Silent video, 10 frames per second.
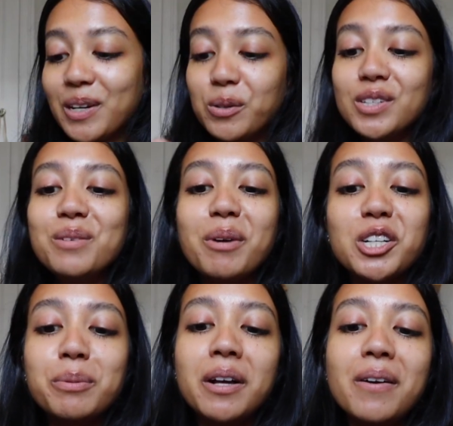Toasted
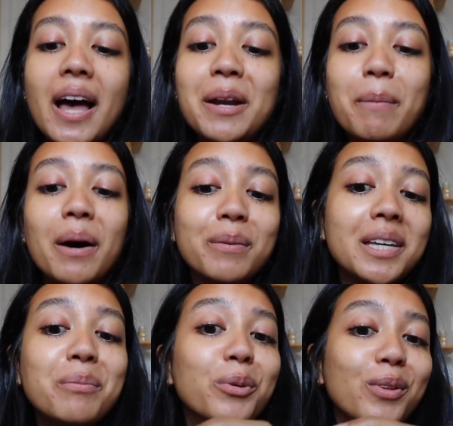marshmallow and
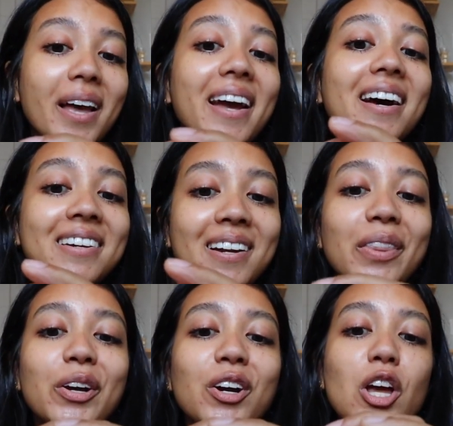pumpkin brulee,
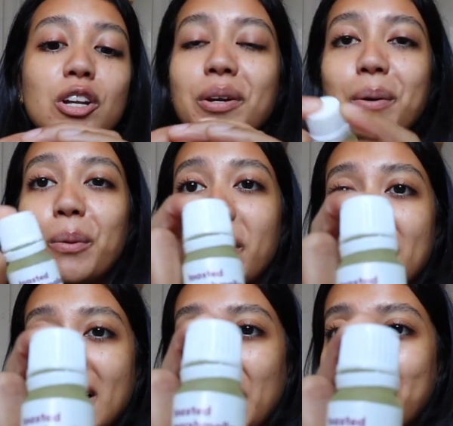another newer one I